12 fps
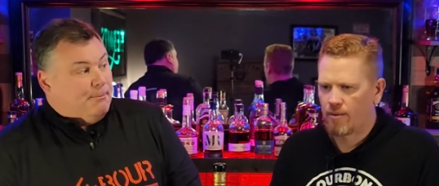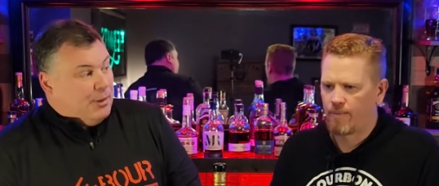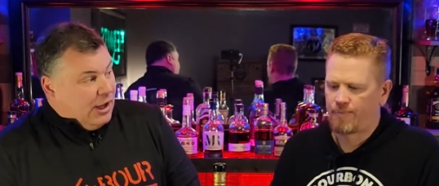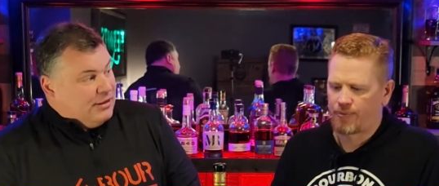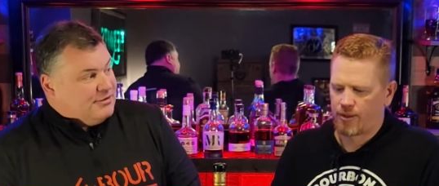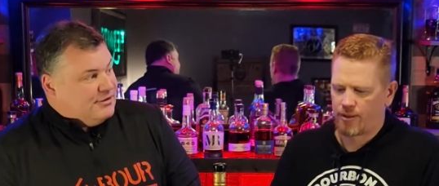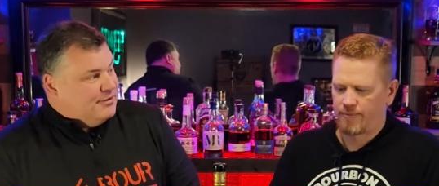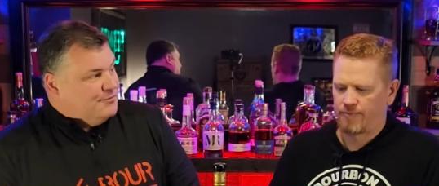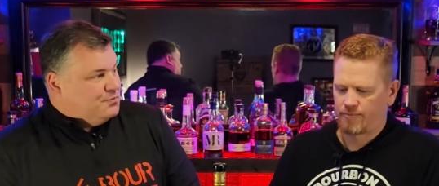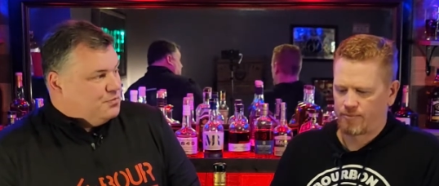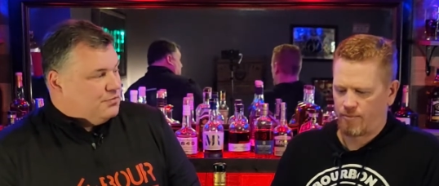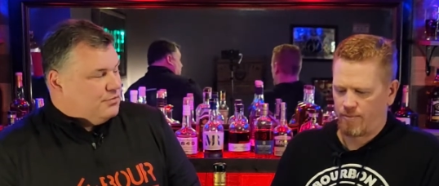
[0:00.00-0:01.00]
Speaker 1: but
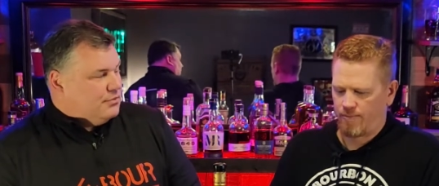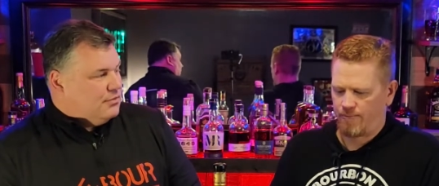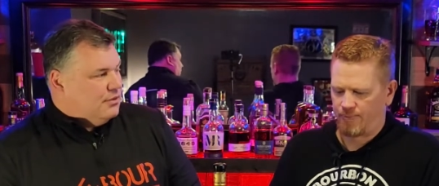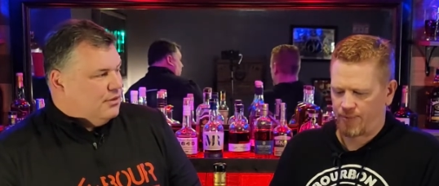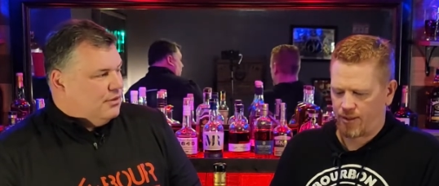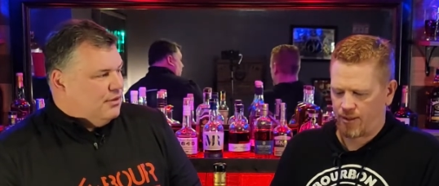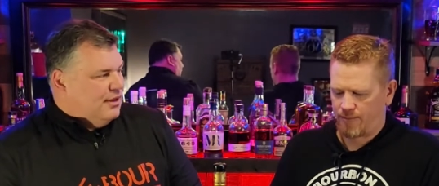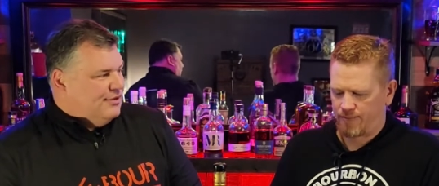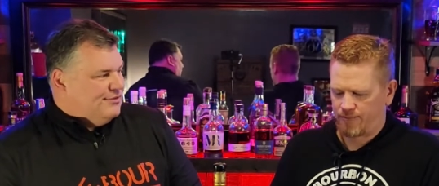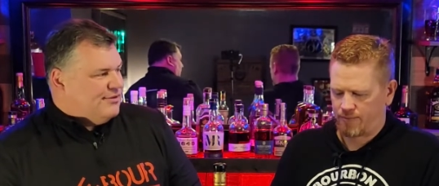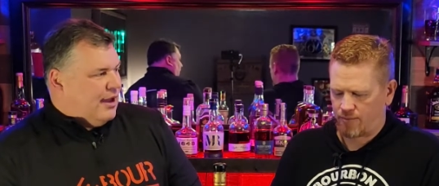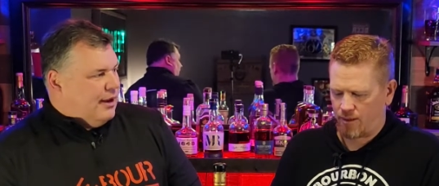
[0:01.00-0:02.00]

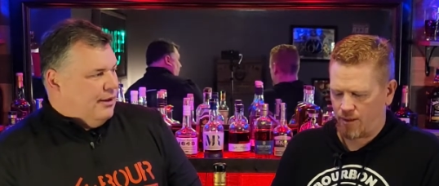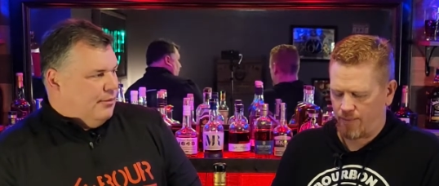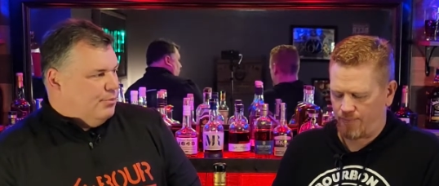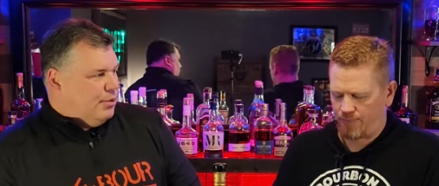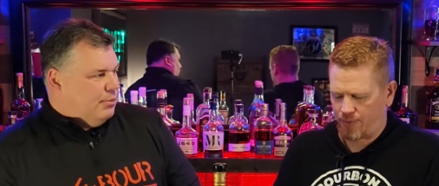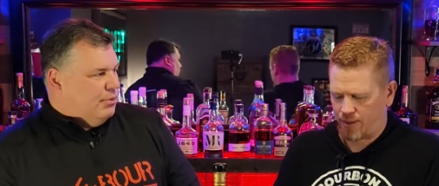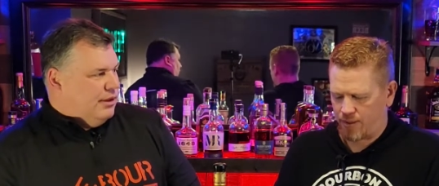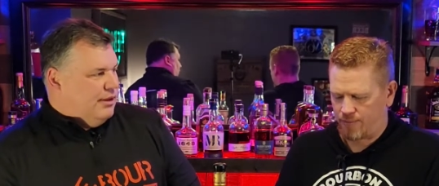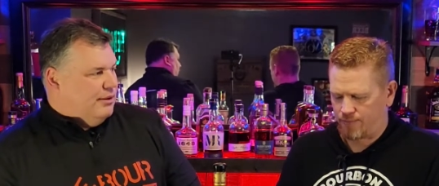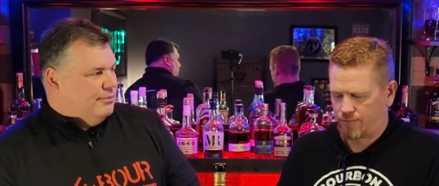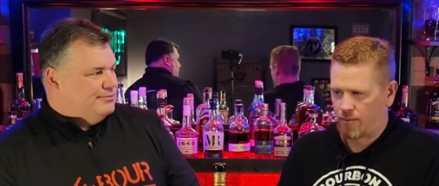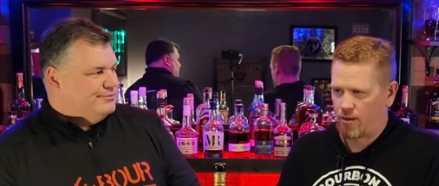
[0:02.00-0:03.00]
it's kind of probably